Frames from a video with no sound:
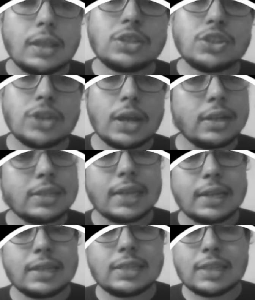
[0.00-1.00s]
channel is
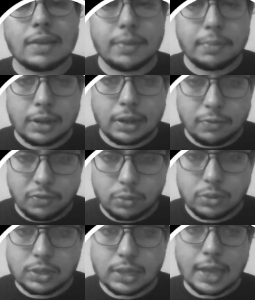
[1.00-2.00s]
getting 7 million
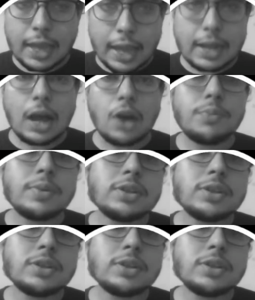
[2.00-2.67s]
views. And how much